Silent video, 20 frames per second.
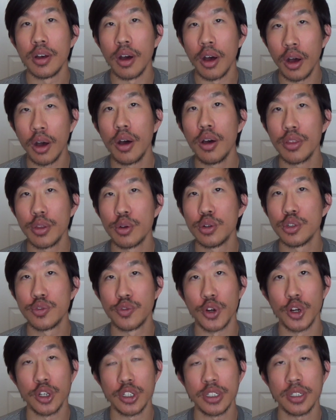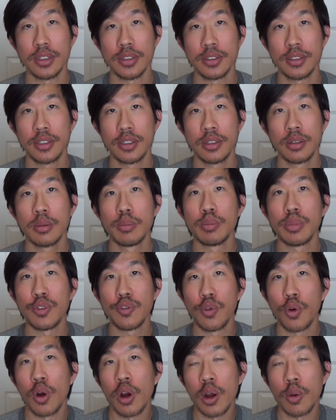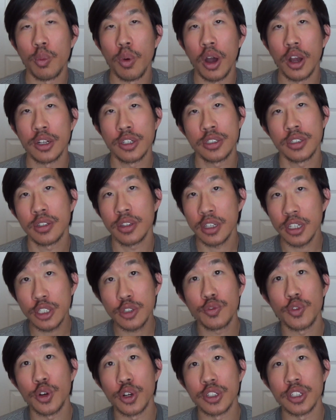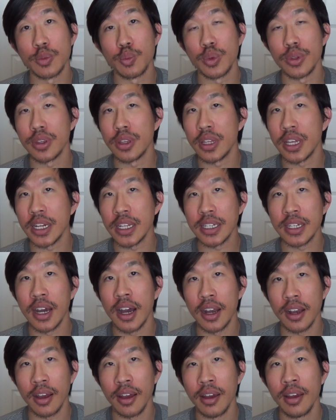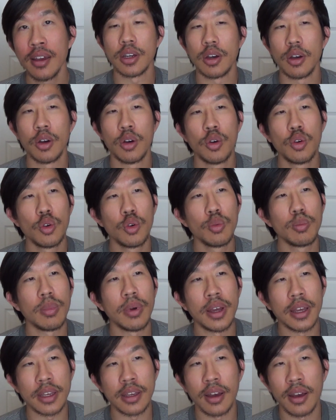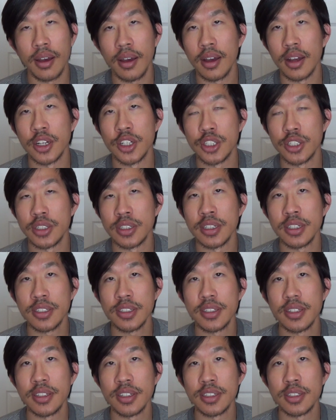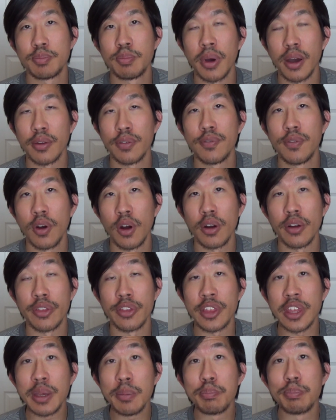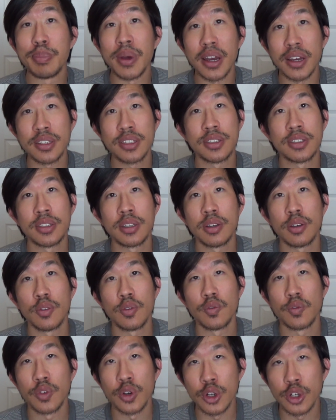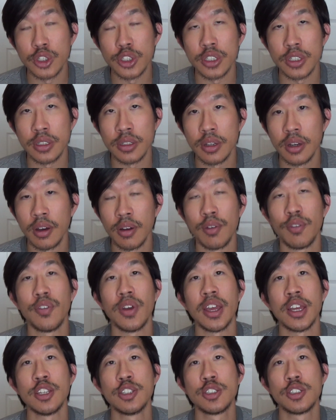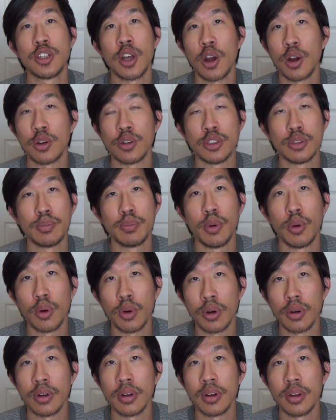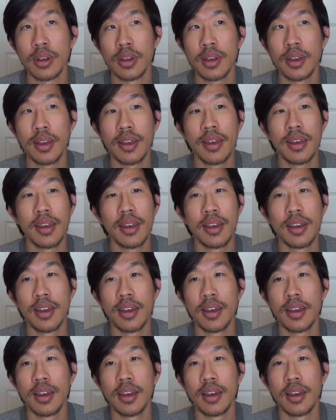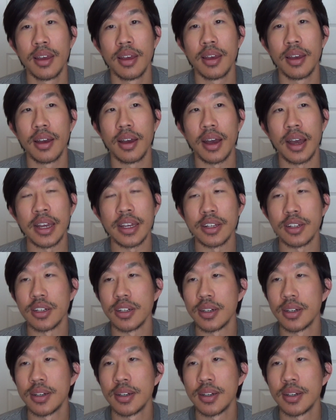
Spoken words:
all those versions before I watched this version with Lady Gaga. Oh my gosh, this is by far the best version of A Star Is Born. I